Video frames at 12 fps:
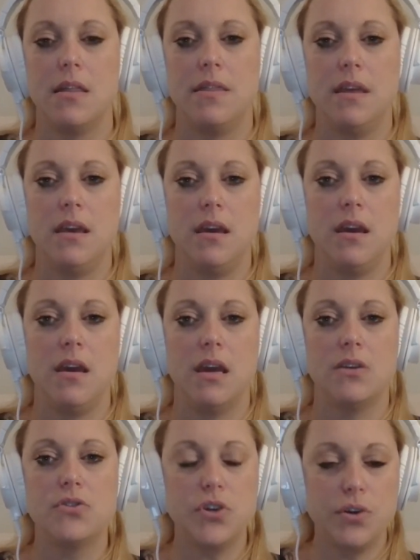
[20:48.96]
The
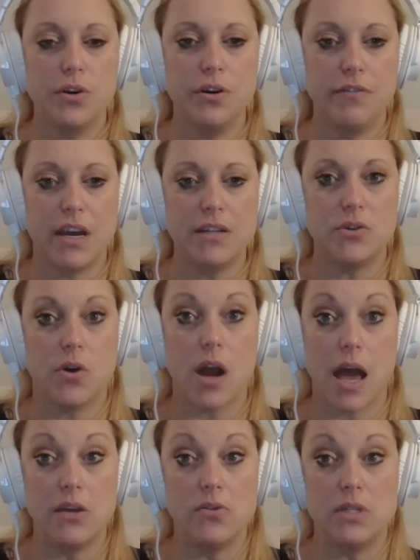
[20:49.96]
intrauterine device, or
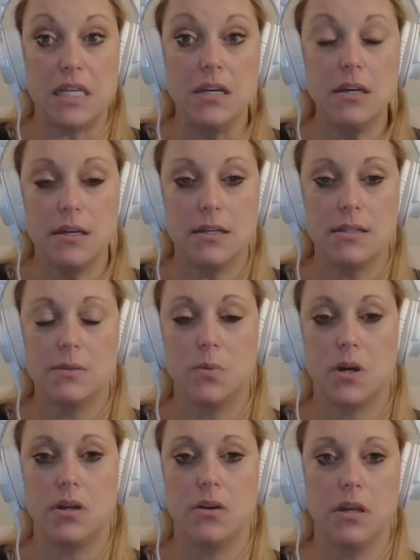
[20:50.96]
IUD, is
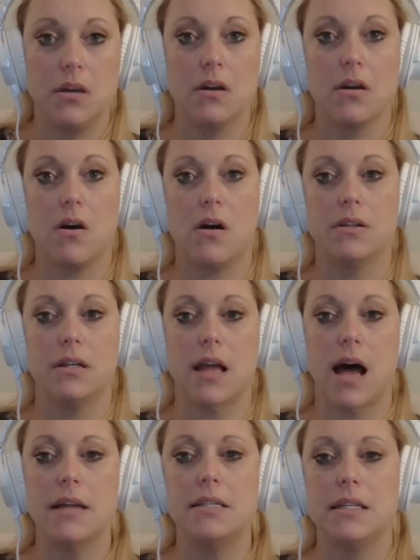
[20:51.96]
what you'll hear it called a
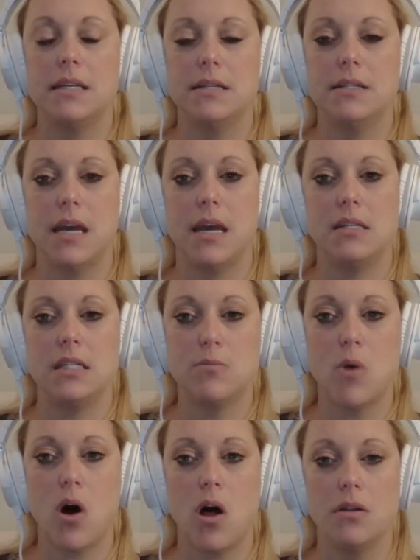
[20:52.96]
lot, is a
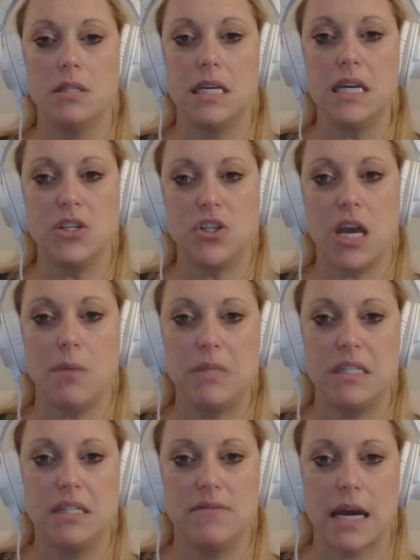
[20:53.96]
small
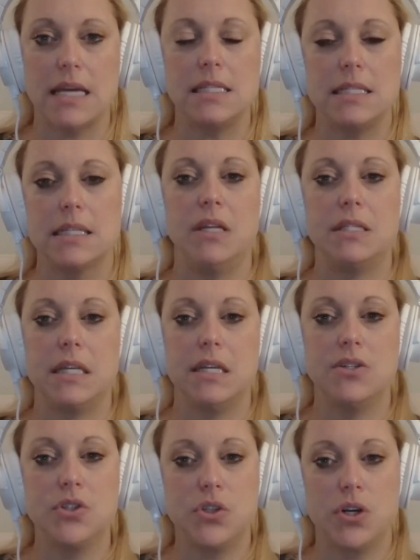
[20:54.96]
T-shaped device. It's
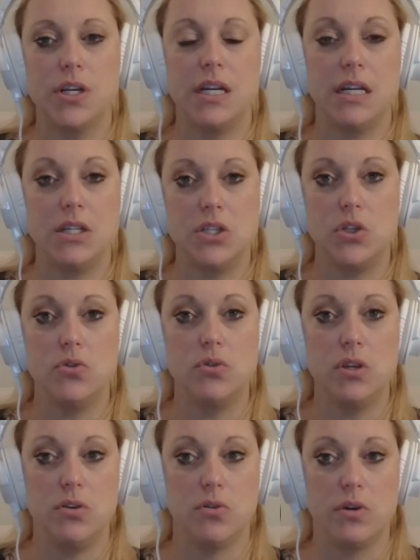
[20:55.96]
inserted into
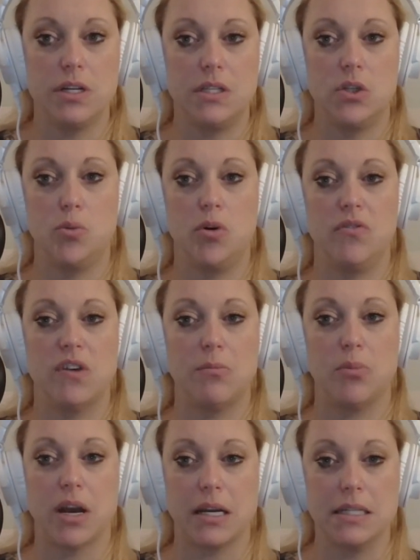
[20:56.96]
the uterus to
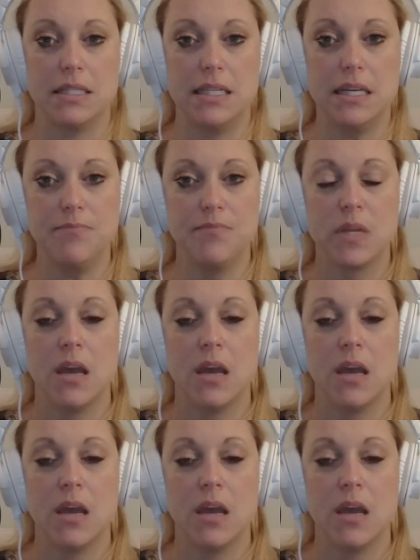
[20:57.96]
prevent pregnancy.